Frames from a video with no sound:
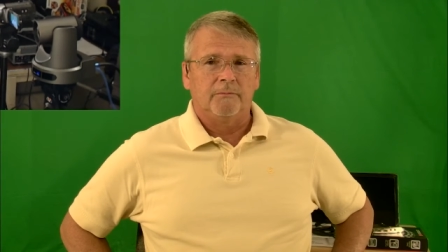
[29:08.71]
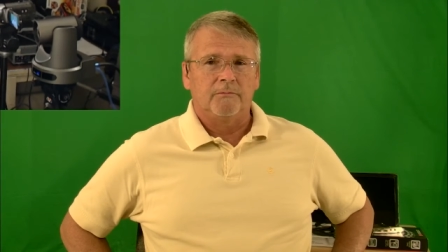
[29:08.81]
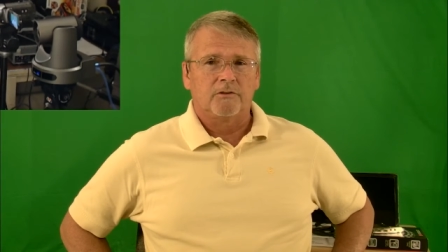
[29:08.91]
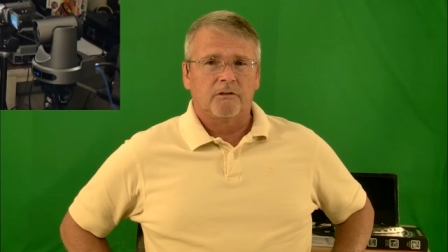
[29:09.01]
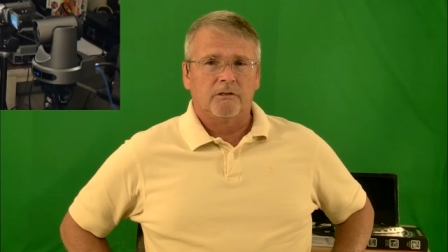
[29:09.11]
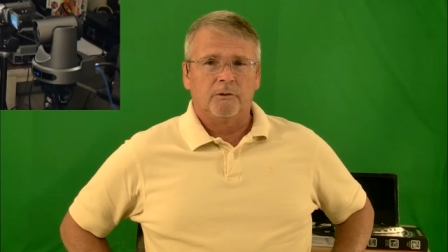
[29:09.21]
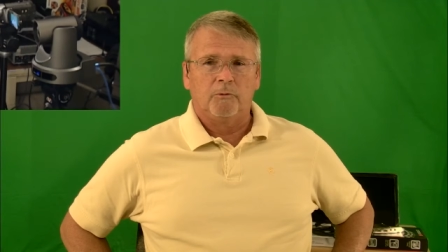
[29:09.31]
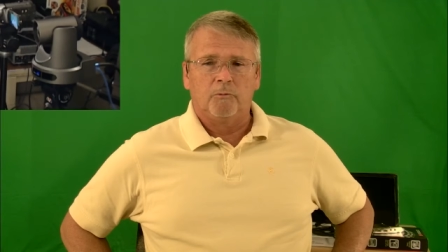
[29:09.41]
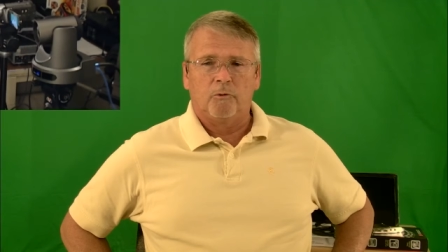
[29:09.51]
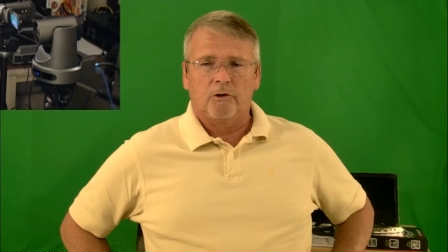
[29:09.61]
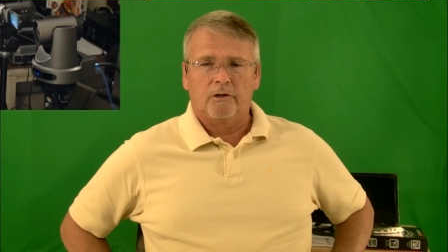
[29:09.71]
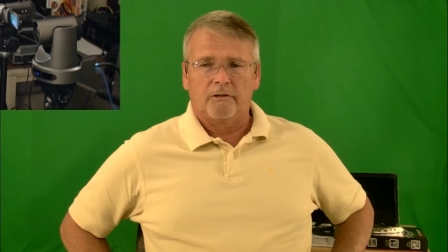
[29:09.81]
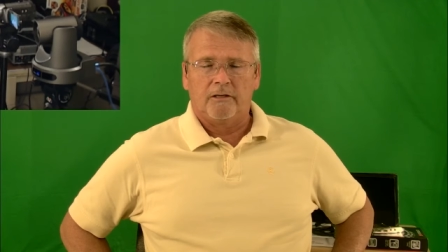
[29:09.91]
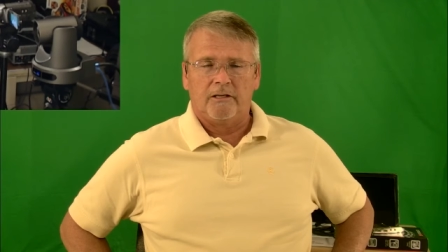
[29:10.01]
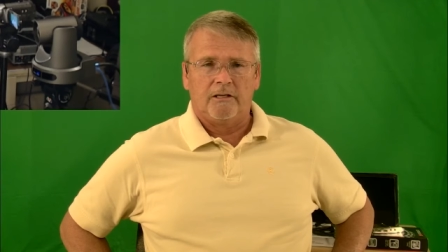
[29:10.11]
Certainly would work
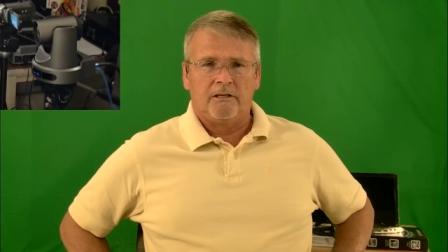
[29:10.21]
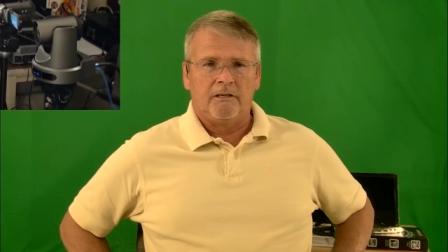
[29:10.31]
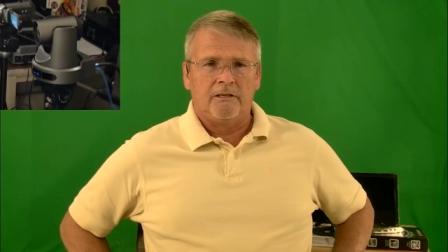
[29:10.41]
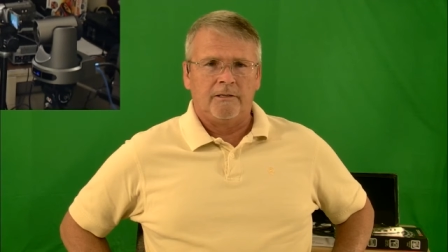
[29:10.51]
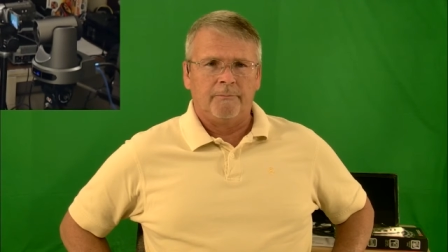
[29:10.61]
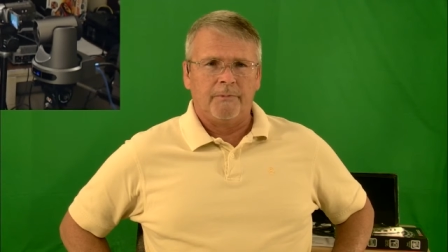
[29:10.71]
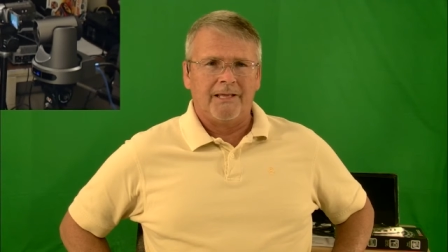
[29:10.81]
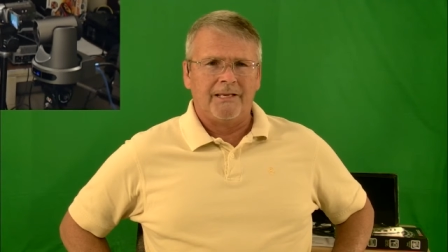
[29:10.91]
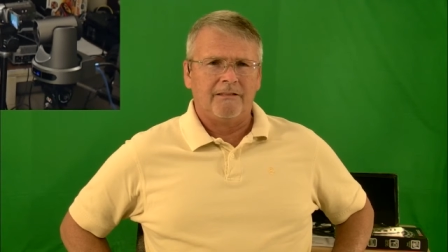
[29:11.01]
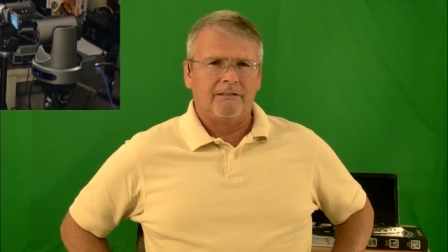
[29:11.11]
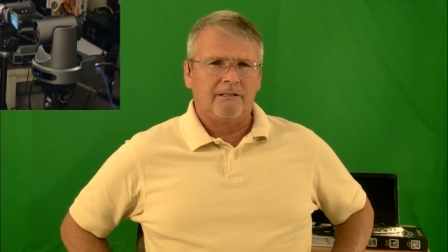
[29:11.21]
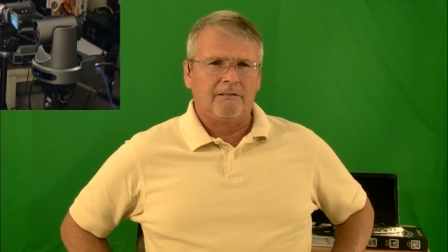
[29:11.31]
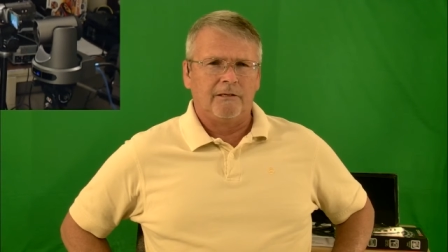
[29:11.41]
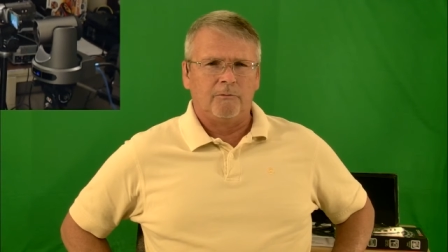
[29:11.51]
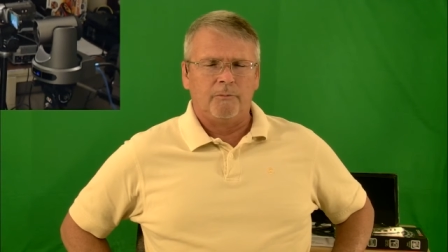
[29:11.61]
in anything
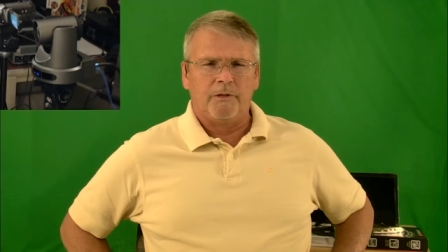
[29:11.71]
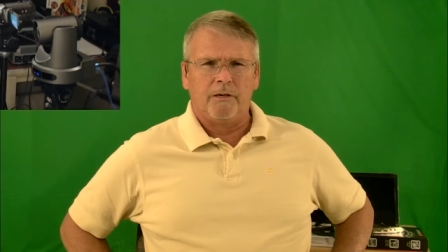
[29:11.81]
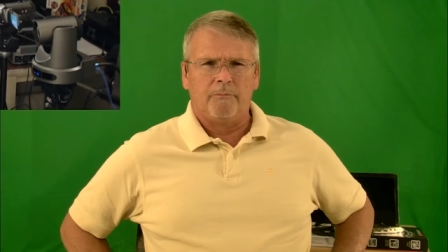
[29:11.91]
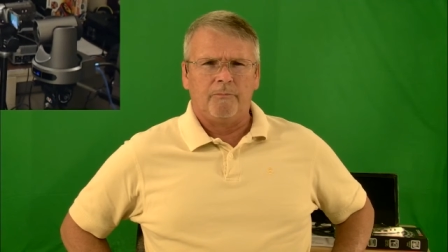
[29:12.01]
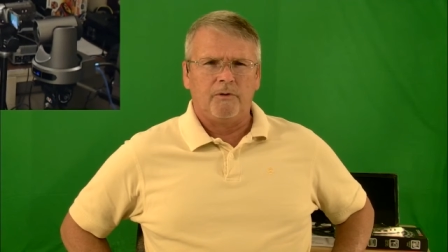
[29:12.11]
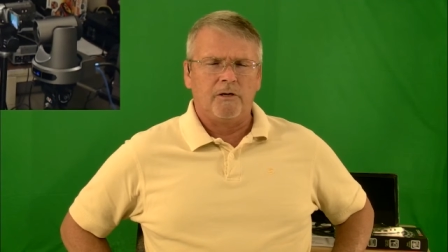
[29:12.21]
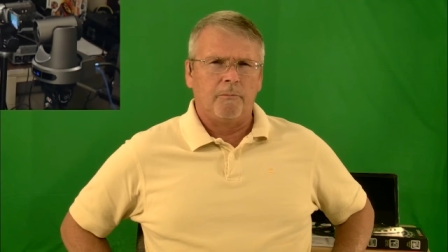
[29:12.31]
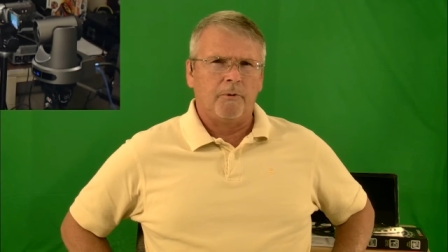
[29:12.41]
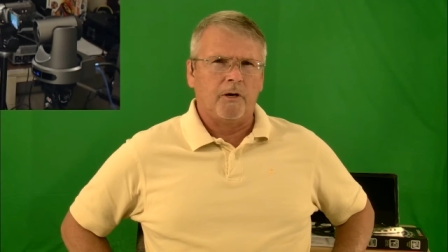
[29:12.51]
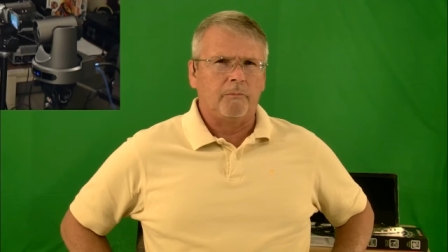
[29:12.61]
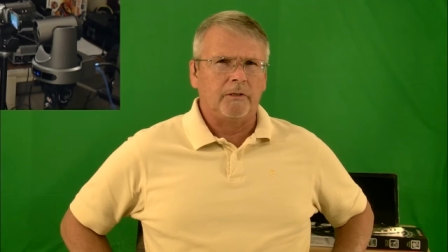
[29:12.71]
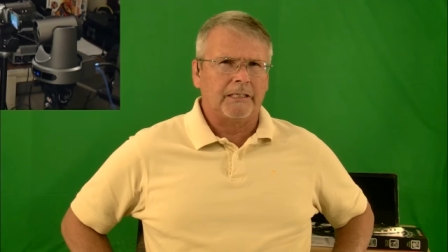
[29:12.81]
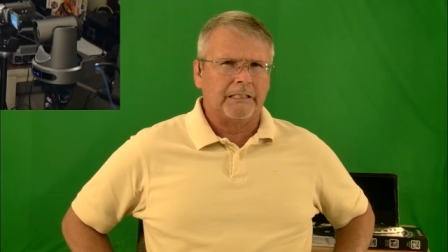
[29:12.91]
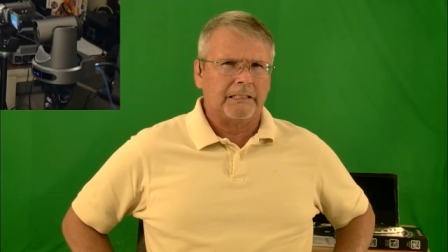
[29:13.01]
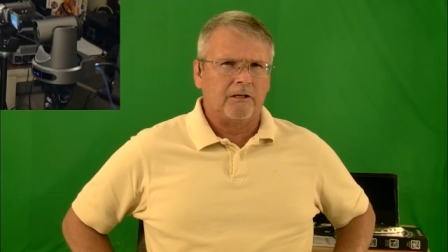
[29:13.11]
that would be a a
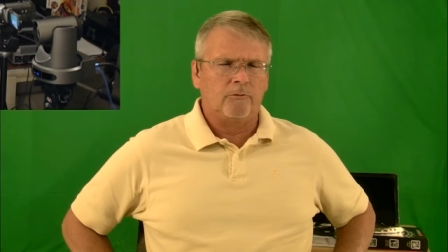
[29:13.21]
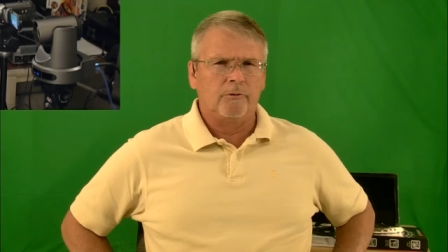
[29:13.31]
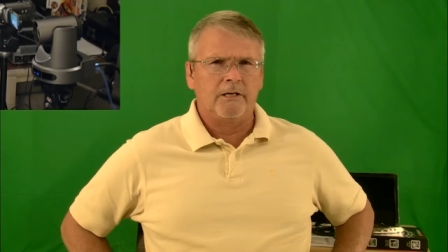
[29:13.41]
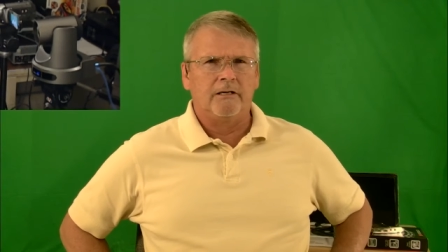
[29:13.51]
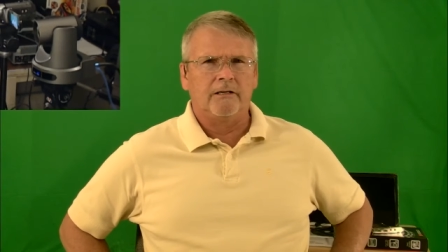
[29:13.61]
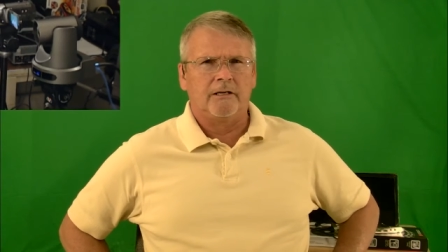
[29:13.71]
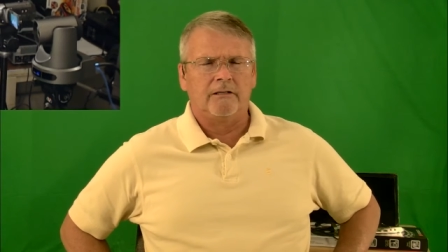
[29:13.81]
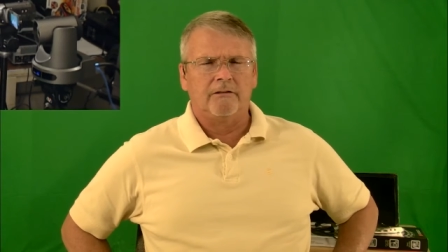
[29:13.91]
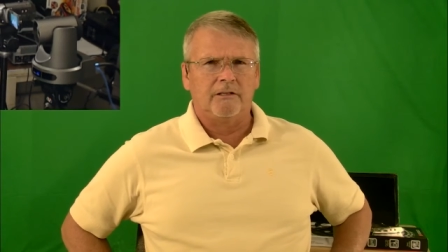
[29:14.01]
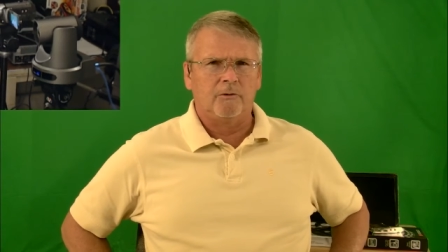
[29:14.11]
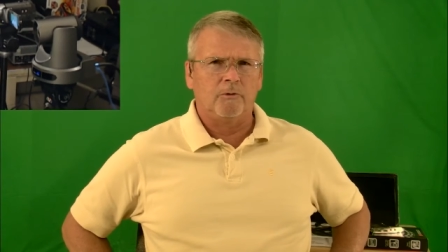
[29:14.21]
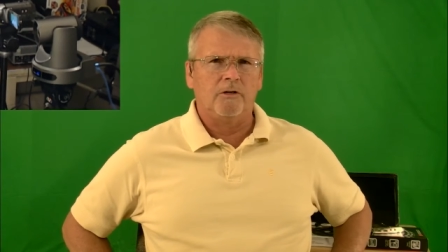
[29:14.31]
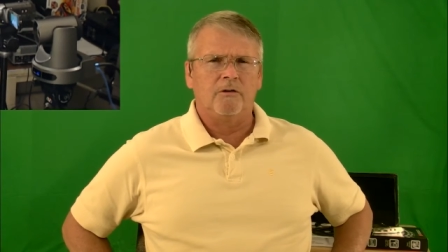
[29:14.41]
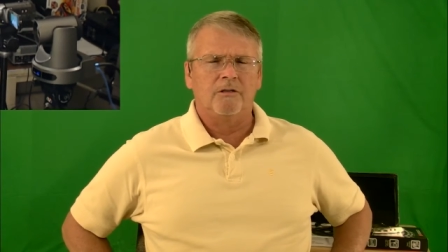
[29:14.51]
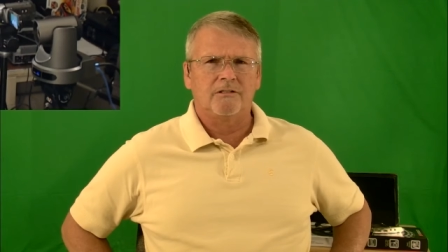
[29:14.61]
public arena kind of thing where
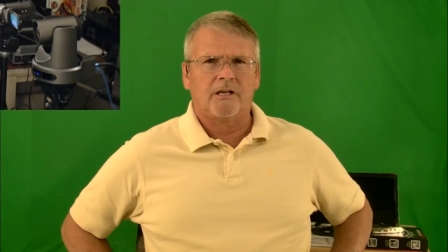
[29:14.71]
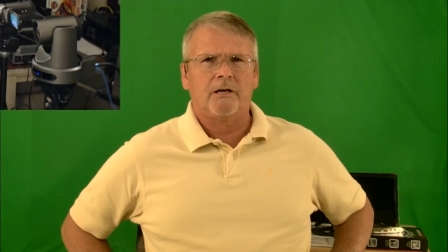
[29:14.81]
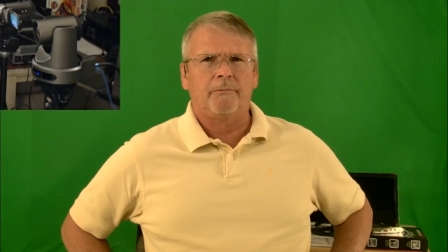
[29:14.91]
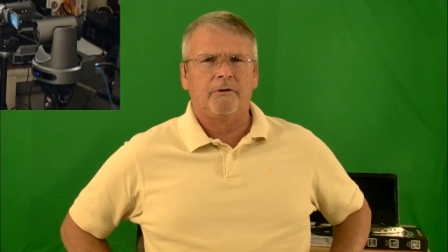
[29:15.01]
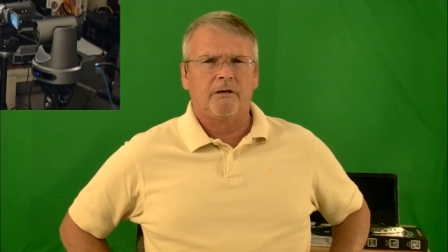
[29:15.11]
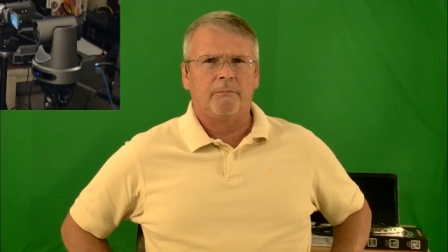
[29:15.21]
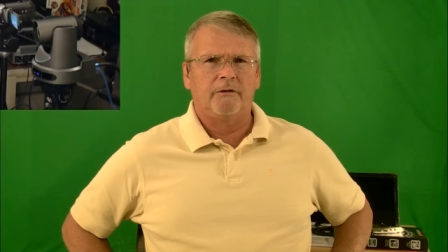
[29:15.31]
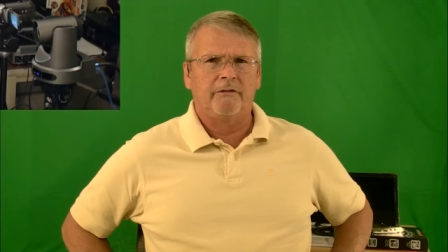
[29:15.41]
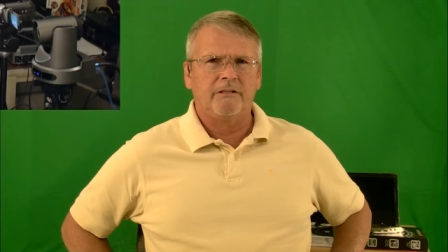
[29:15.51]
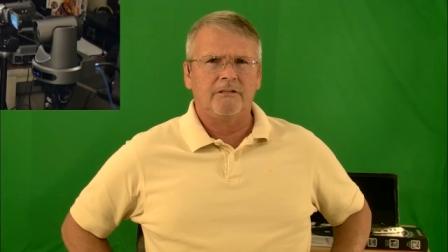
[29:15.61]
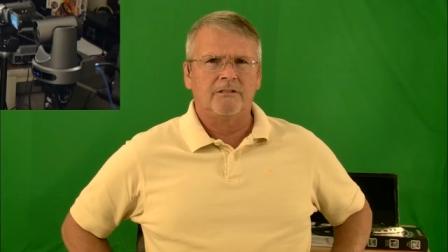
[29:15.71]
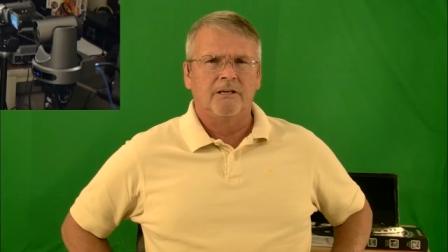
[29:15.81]
you could set up a couple of these.